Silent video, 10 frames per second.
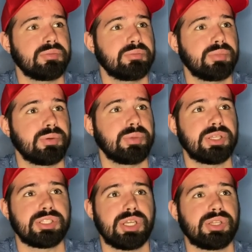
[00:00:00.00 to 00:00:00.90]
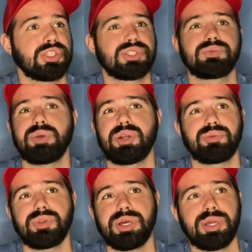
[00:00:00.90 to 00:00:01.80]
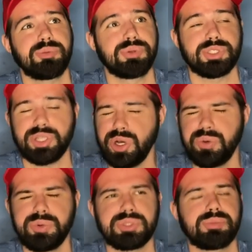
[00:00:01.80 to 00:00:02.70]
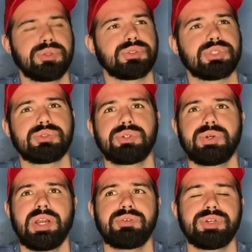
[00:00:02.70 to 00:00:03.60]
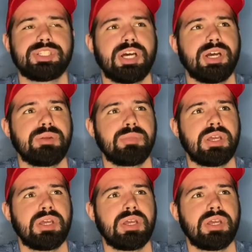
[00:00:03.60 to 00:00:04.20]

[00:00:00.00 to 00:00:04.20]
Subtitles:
But Ben's like, this is not reliable. She always pulls through every time.